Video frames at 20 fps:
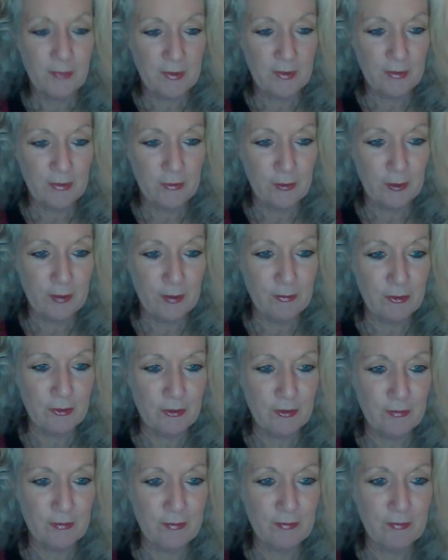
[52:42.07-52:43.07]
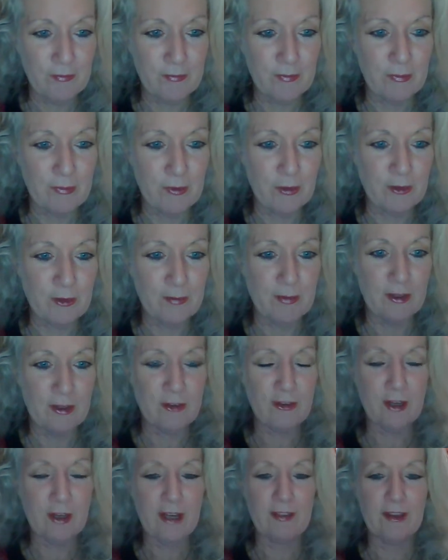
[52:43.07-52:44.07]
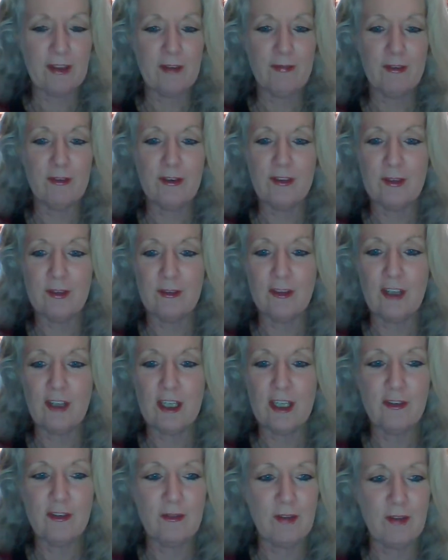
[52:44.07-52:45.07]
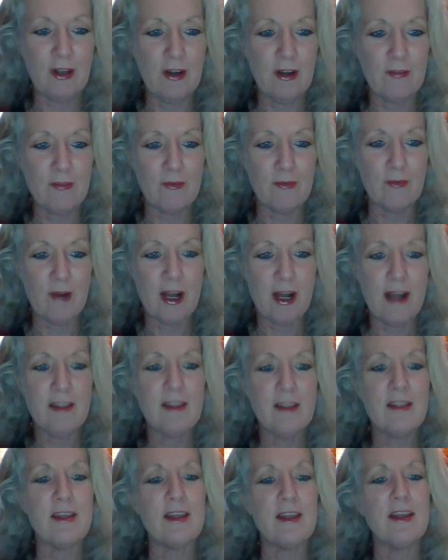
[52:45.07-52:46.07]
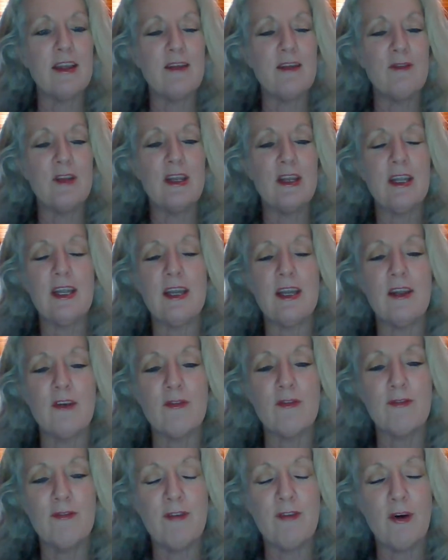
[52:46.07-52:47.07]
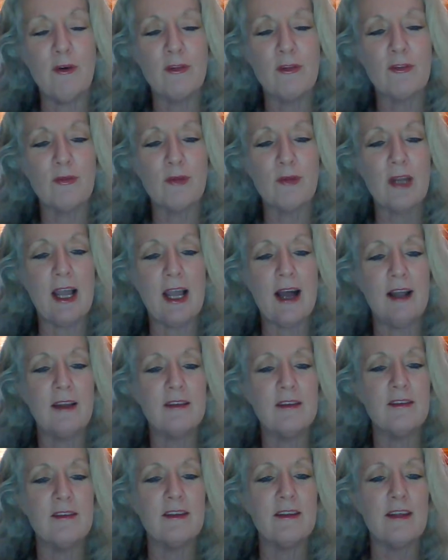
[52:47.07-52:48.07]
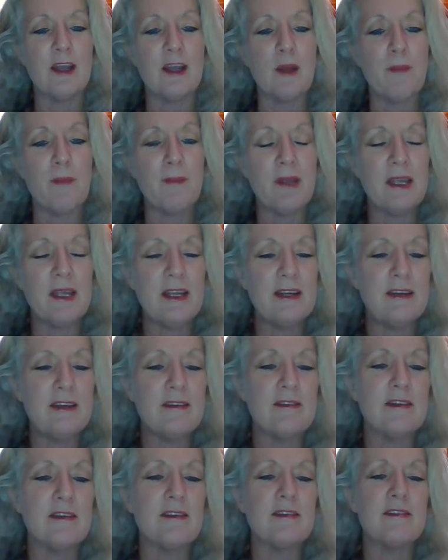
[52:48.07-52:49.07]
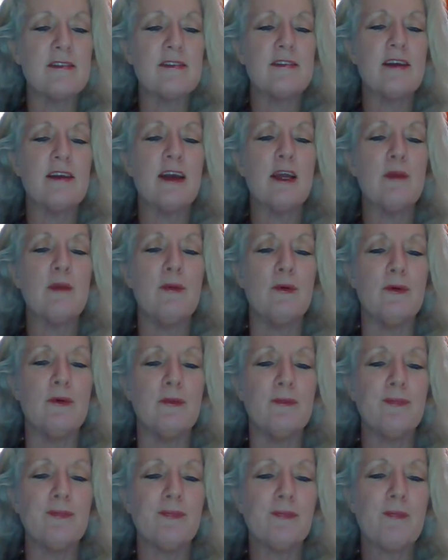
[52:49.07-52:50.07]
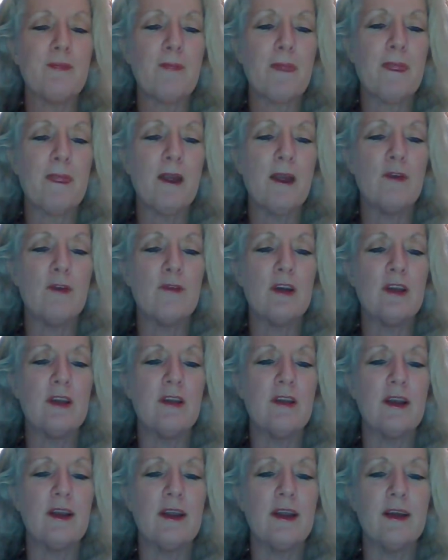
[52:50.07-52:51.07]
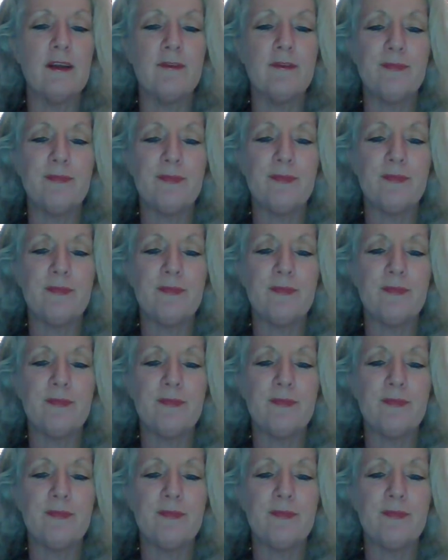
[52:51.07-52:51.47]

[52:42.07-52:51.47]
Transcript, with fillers: Sorry, I'm just lost my track there for a second, change of life rather than living in a false reality that appears stable. I'm going to read that again.